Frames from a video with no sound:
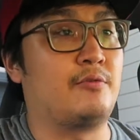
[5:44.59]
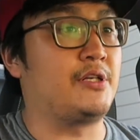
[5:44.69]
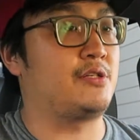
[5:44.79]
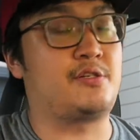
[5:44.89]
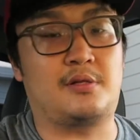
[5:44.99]

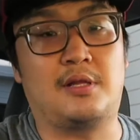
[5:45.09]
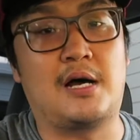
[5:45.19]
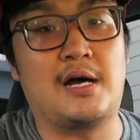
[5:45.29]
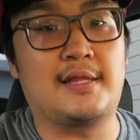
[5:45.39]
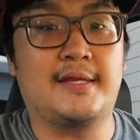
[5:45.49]
research a
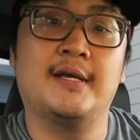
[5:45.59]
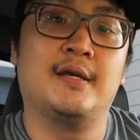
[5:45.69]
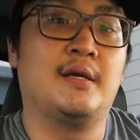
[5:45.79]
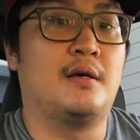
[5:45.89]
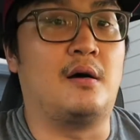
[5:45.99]
lot
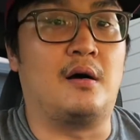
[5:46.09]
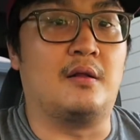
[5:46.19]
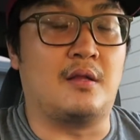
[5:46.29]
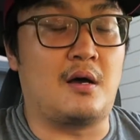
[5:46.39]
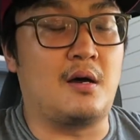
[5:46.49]

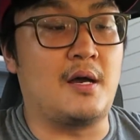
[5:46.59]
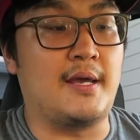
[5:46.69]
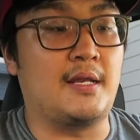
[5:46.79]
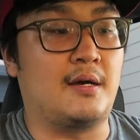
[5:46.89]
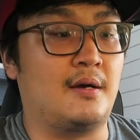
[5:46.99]
online.